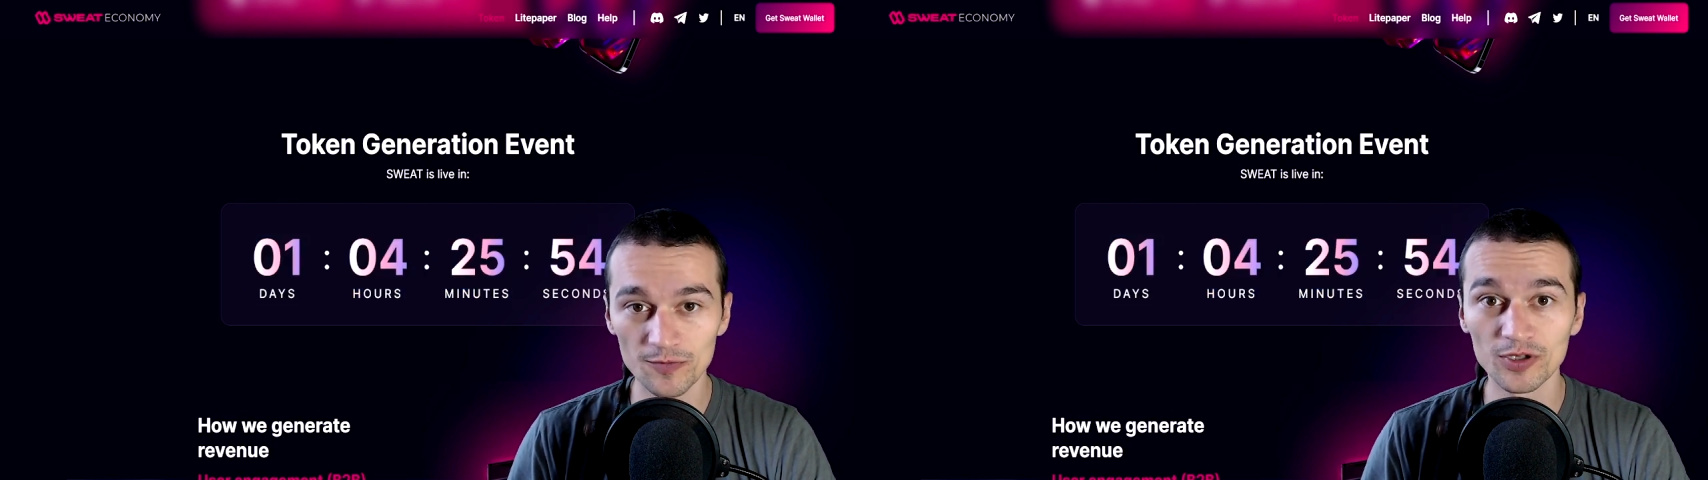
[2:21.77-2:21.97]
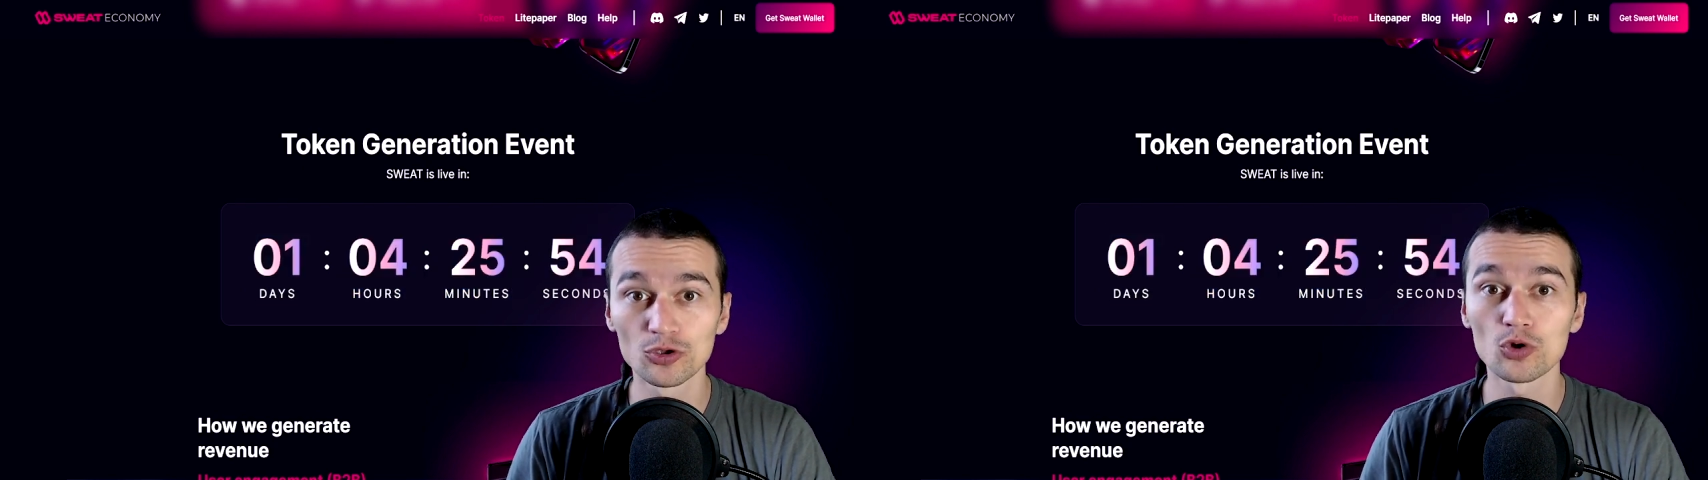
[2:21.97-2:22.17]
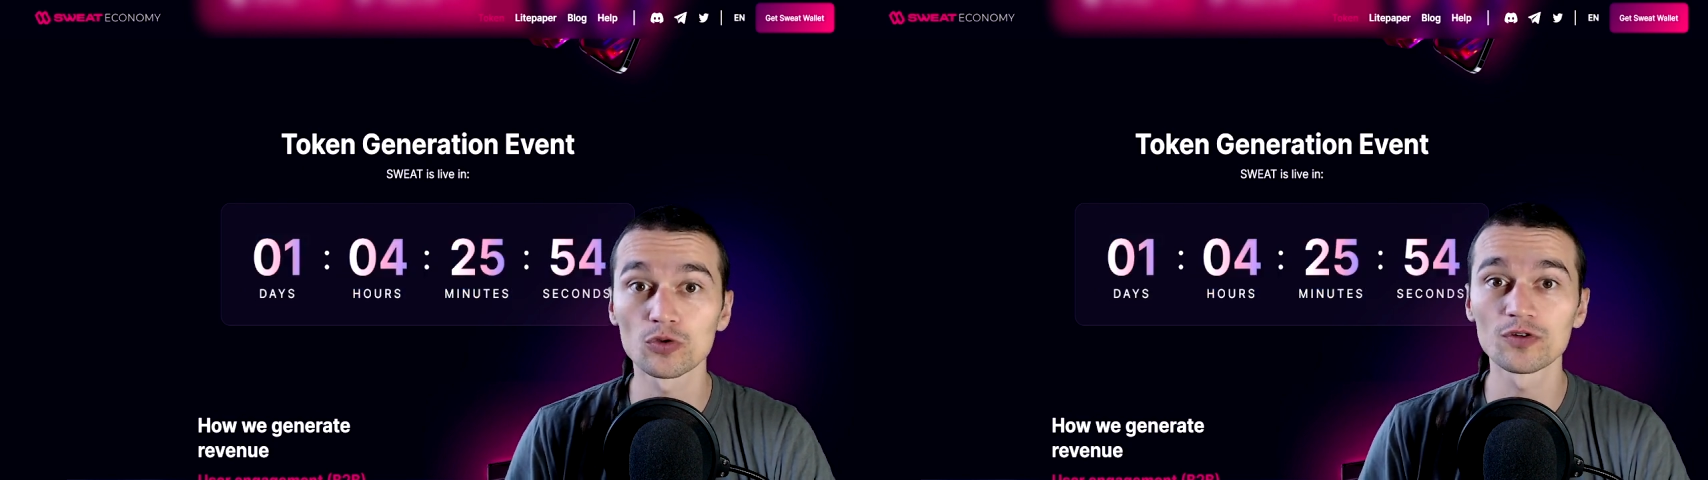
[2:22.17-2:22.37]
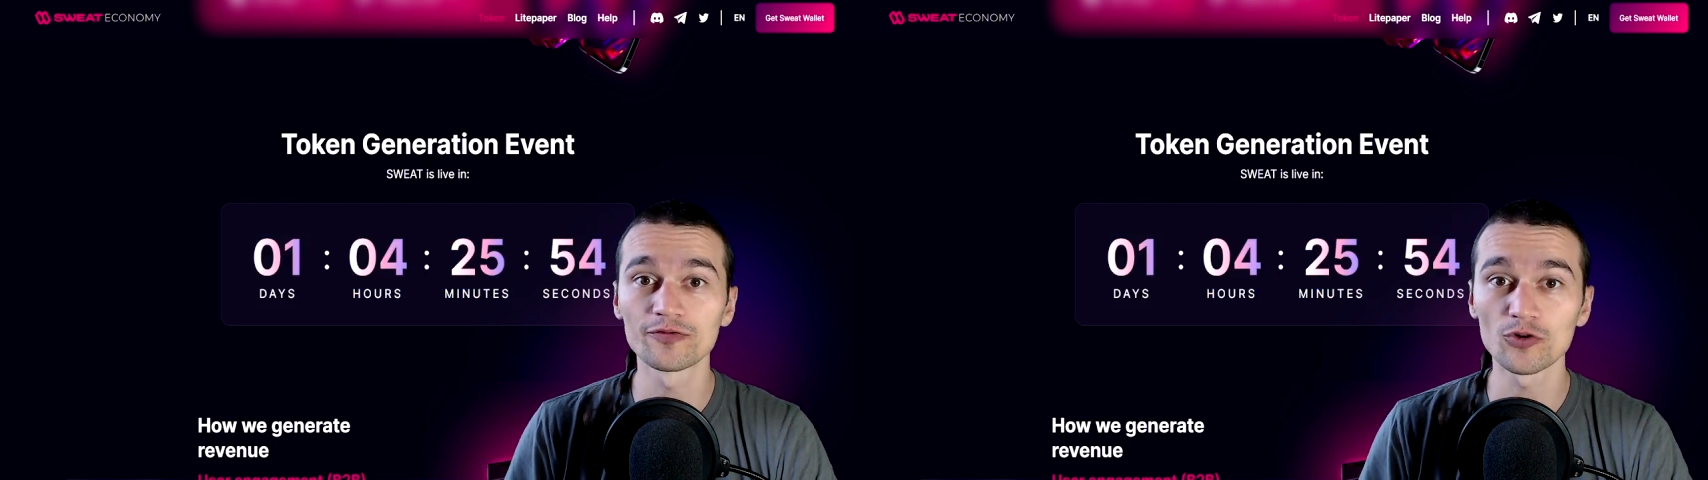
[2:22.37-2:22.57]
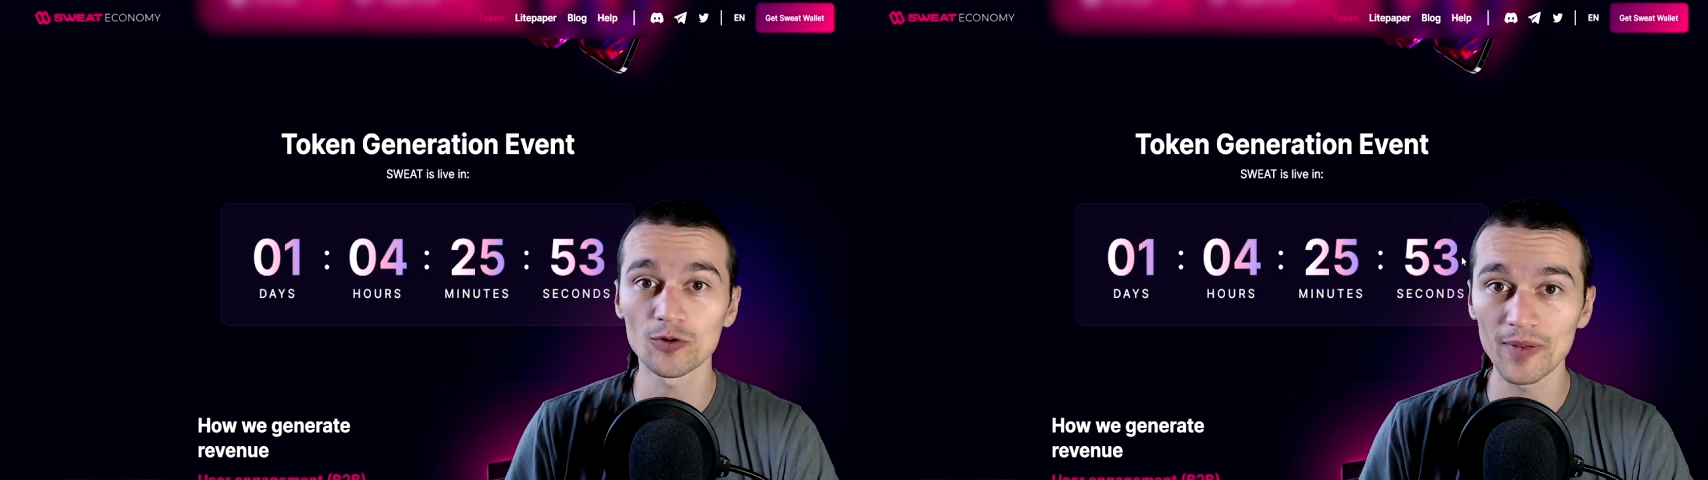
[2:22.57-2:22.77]
but also
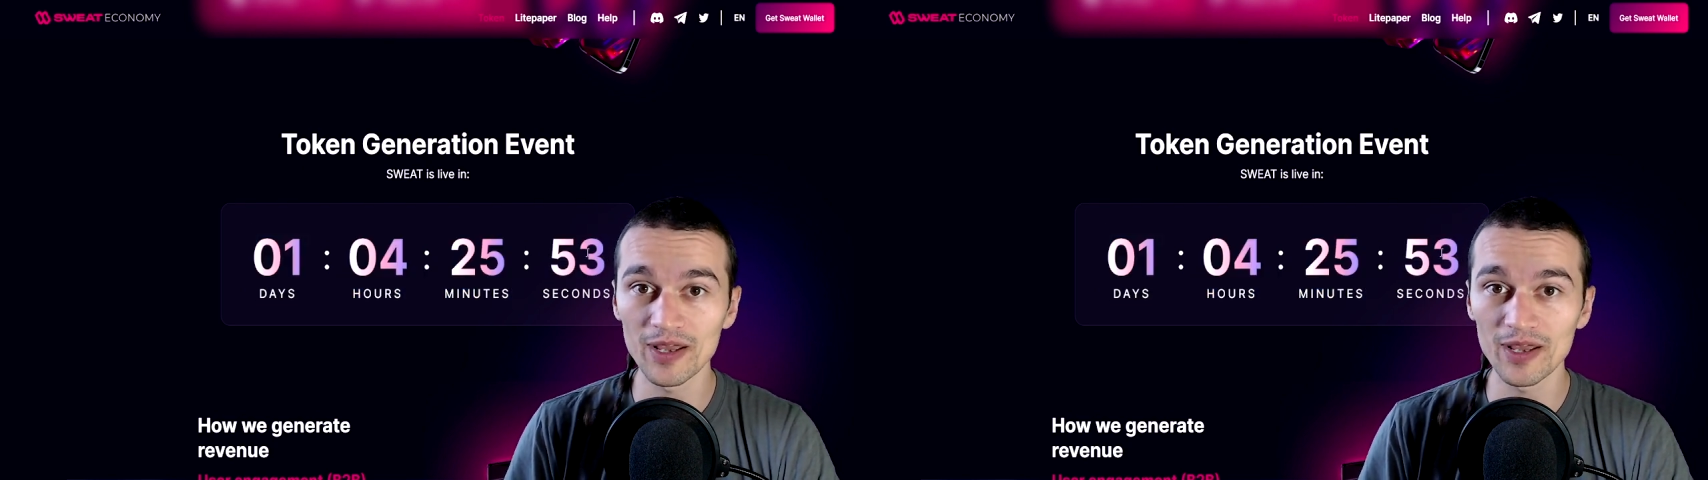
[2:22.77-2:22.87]
for my